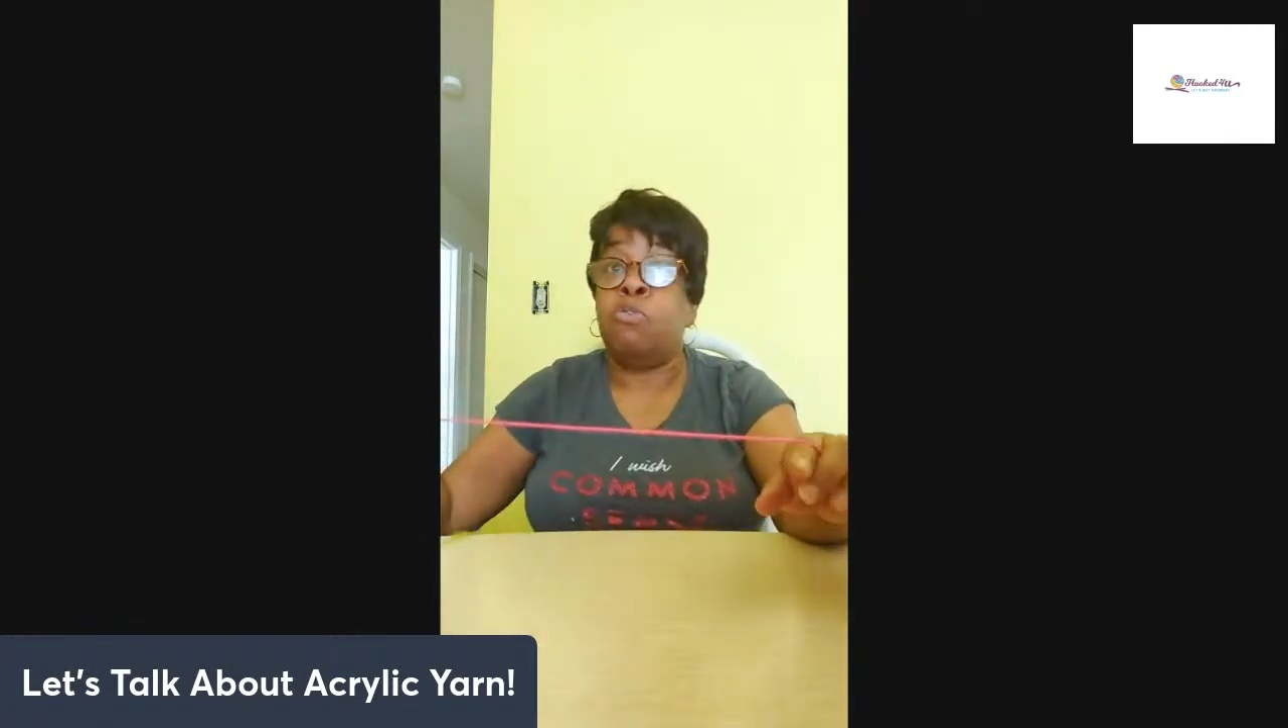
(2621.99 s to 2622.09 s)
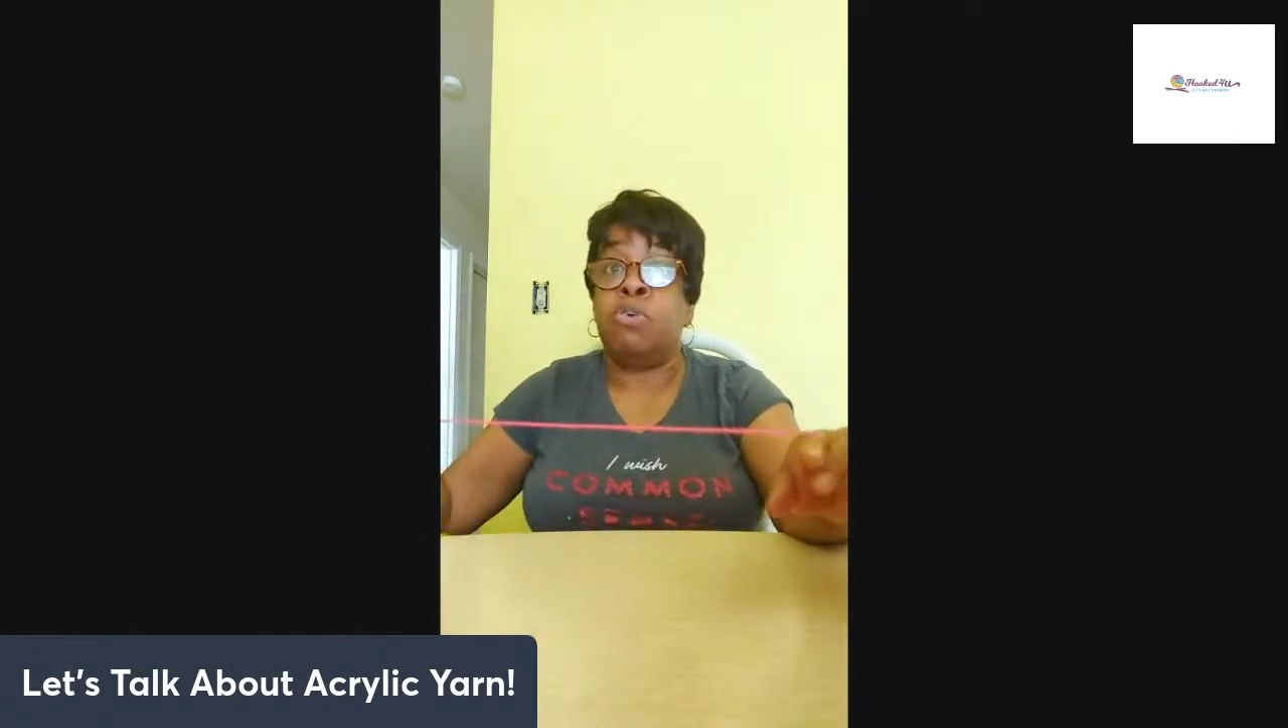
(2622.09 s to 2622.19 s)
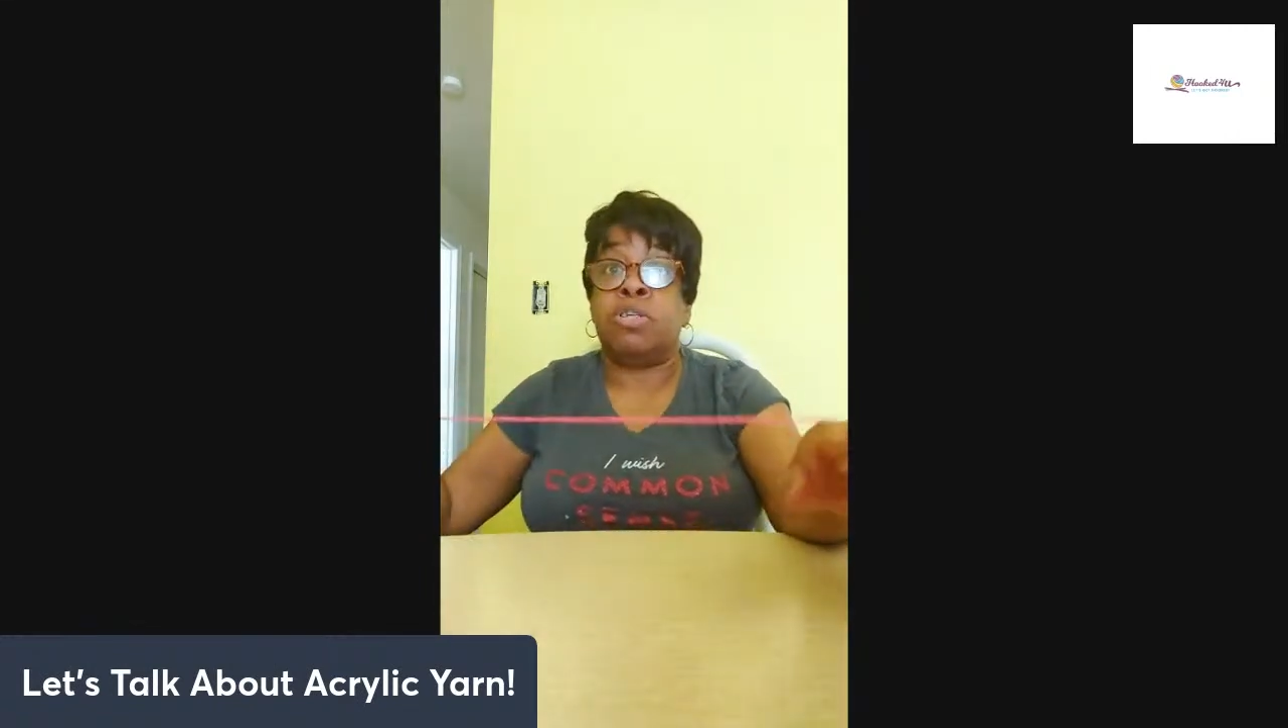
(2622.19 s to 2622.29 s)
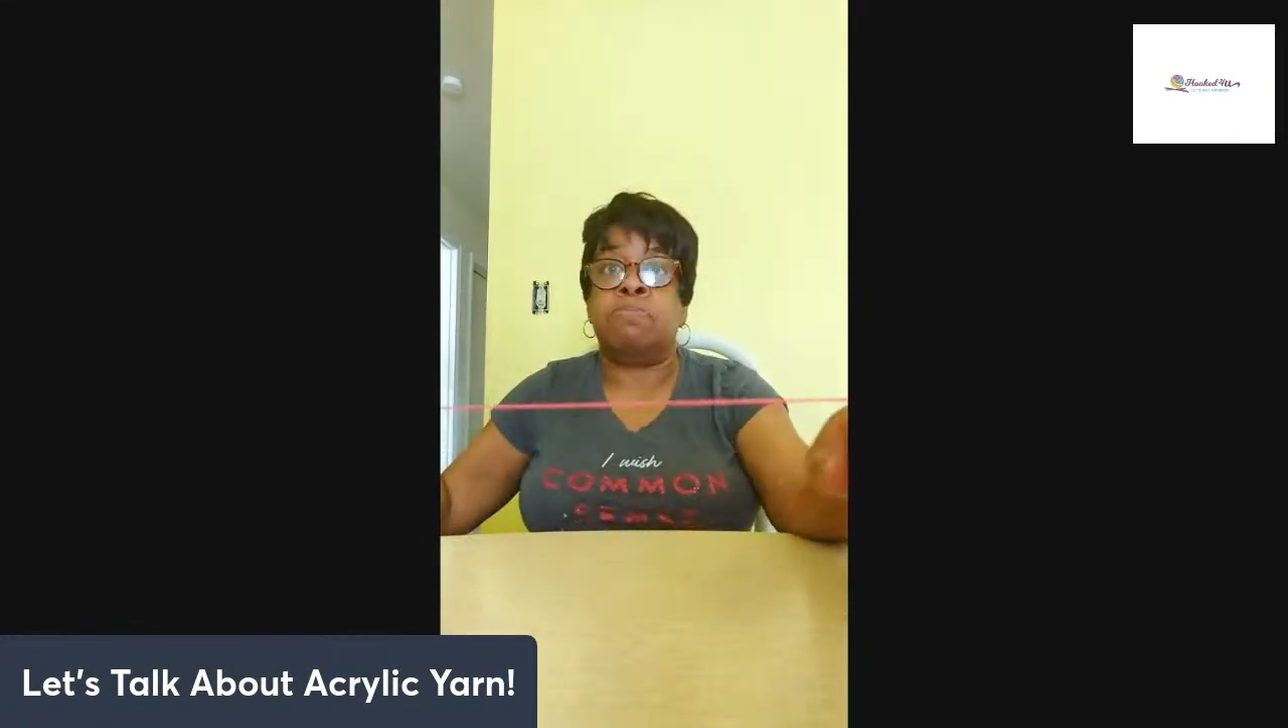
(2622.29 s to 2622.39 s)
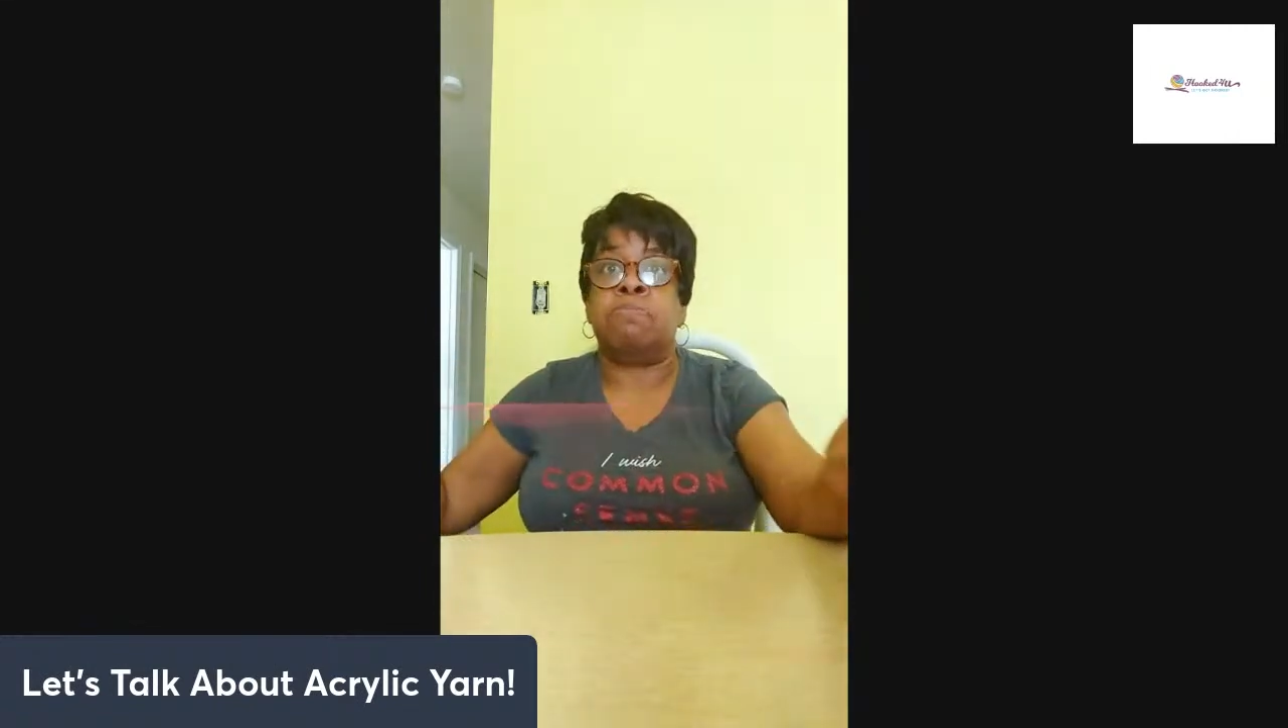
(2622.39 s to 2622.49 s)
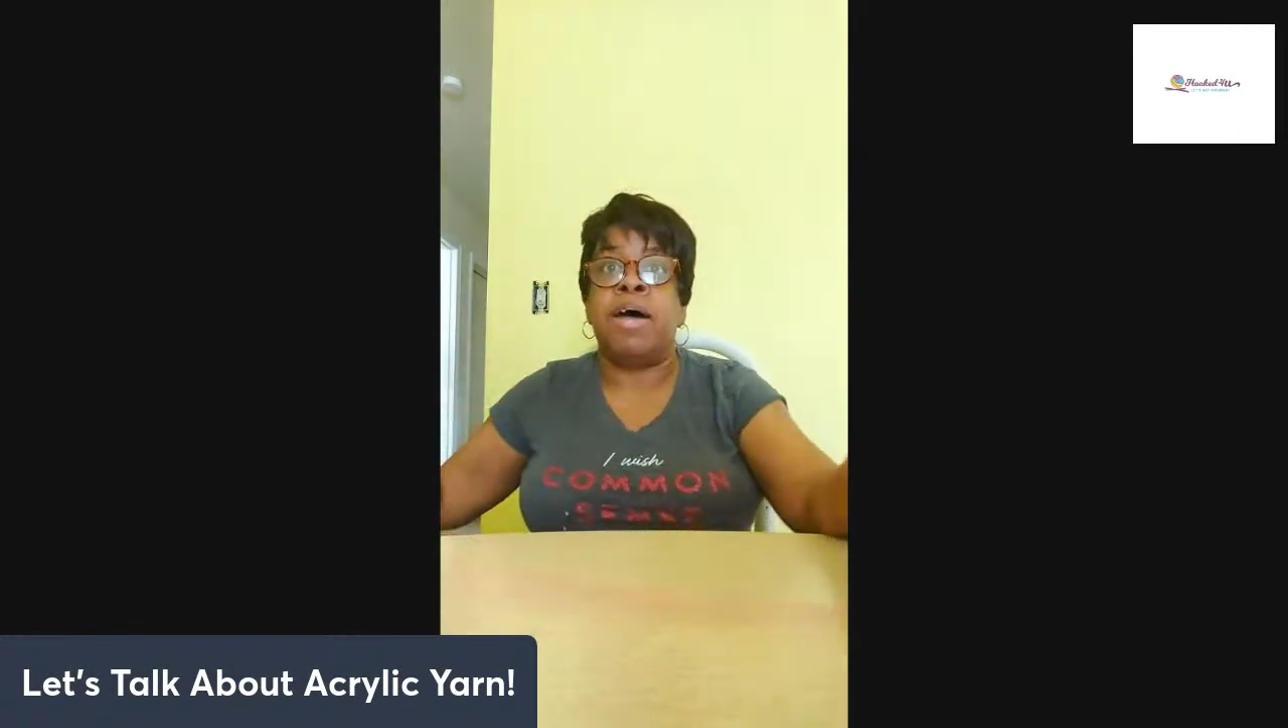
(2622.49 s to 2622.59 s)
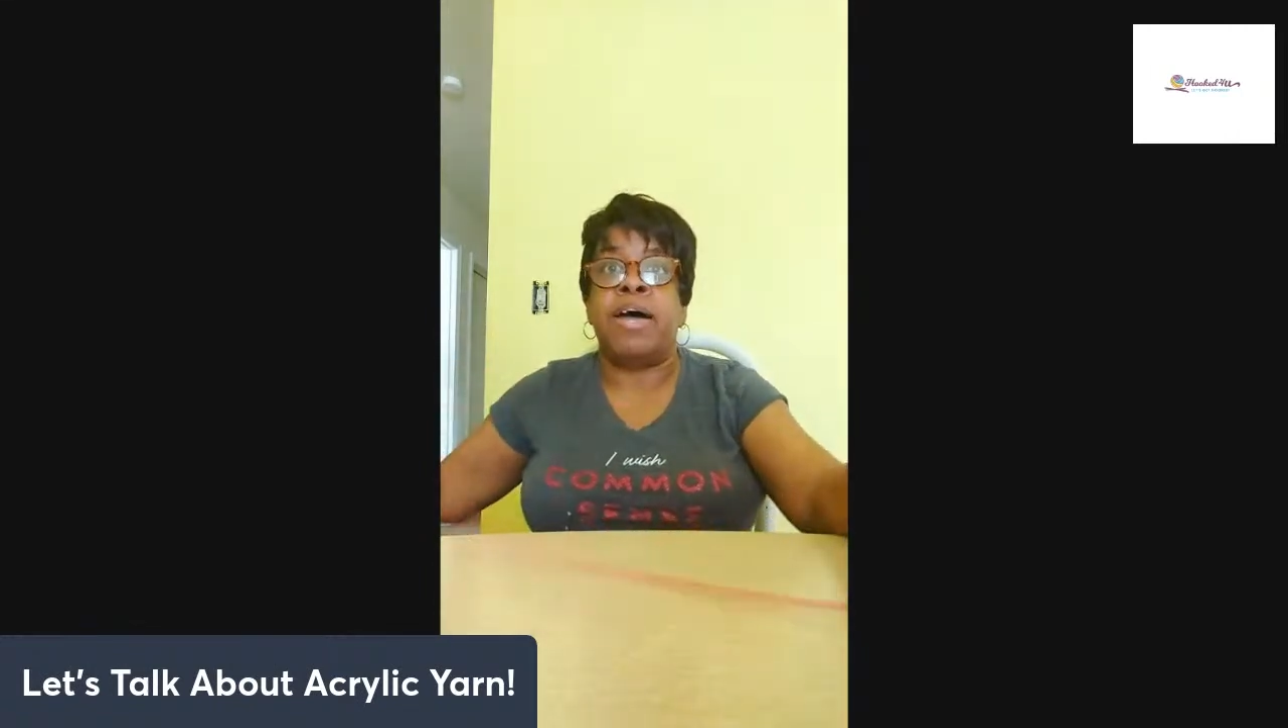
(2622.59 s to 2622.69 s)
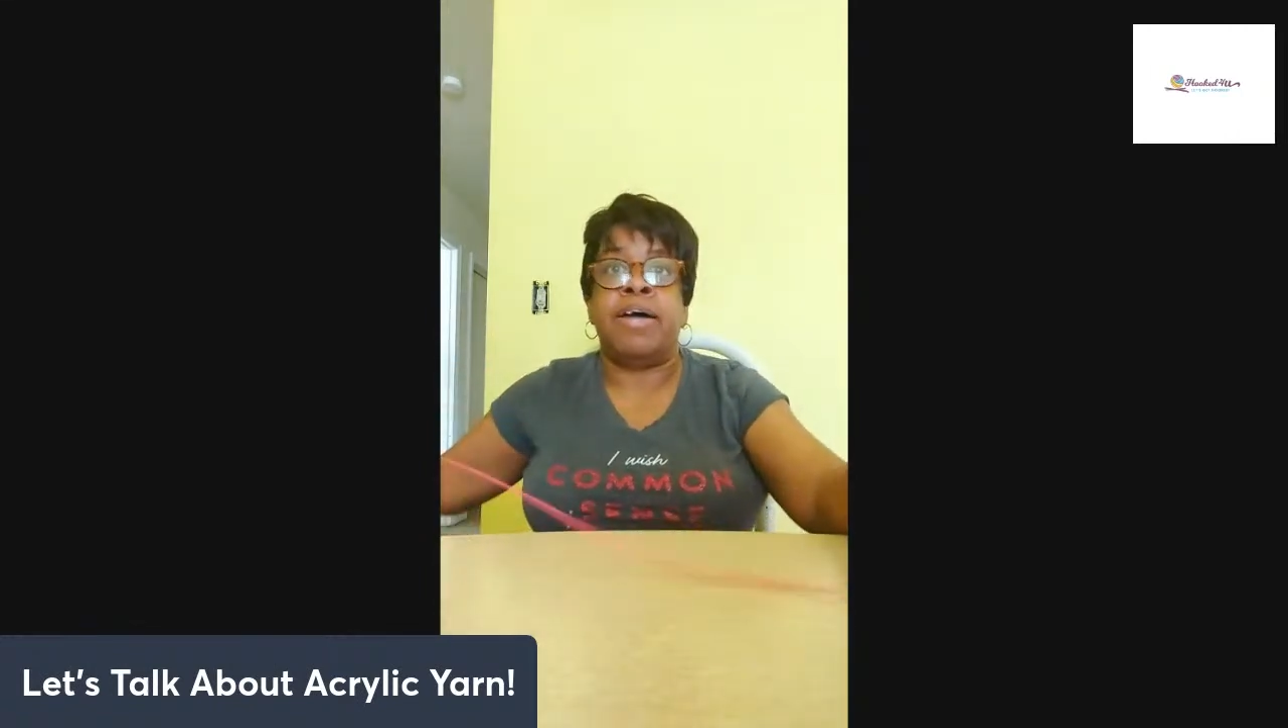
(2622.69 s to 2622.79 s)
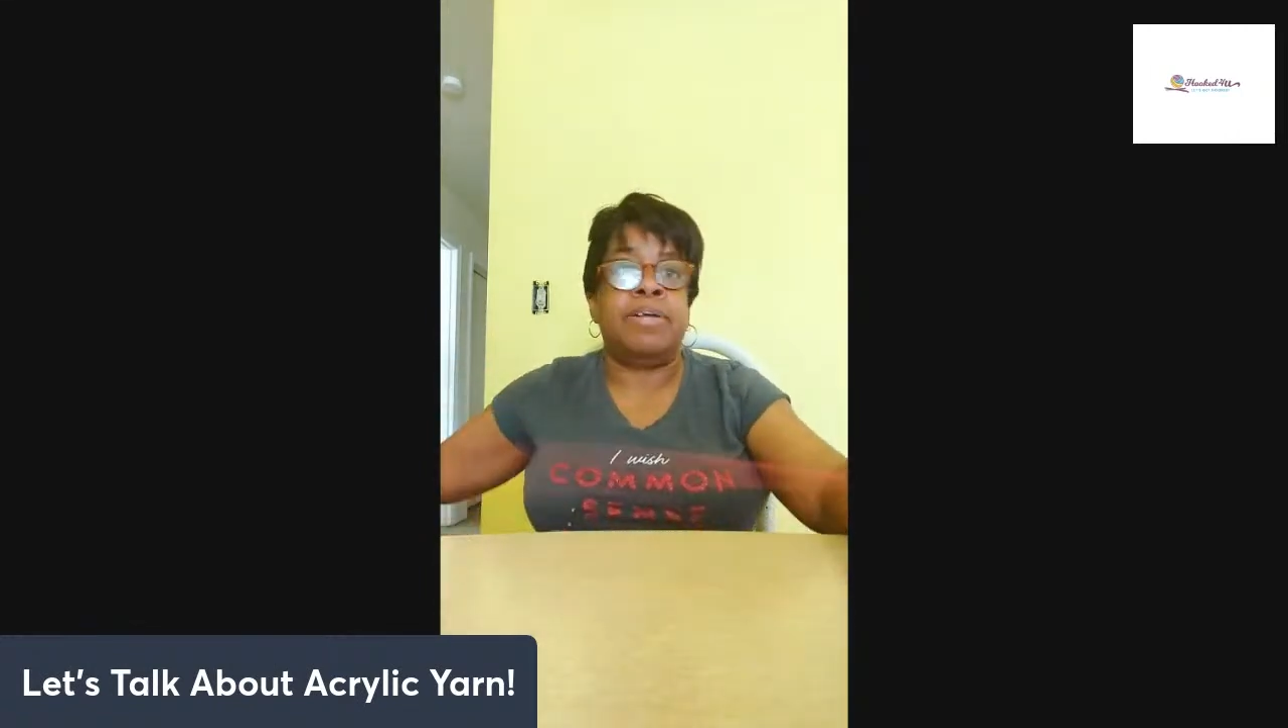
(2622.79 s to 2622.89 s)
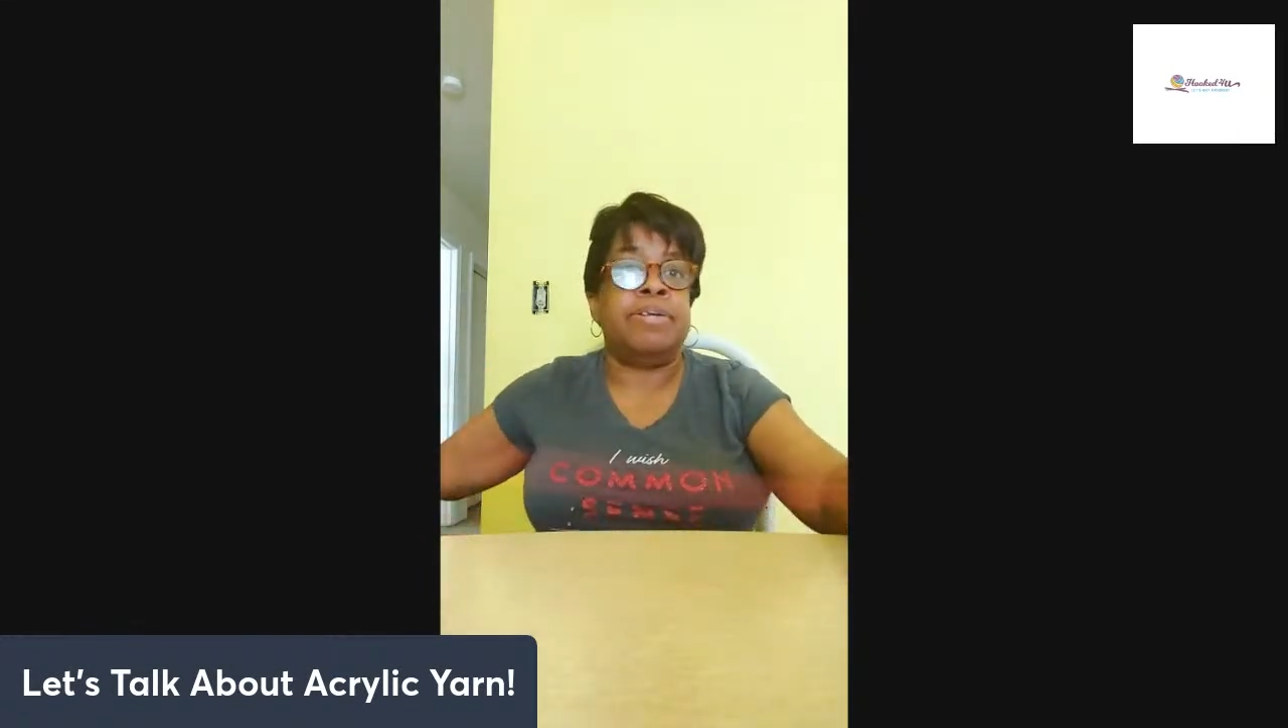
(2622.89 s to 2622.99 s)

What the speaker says: wasn't mine.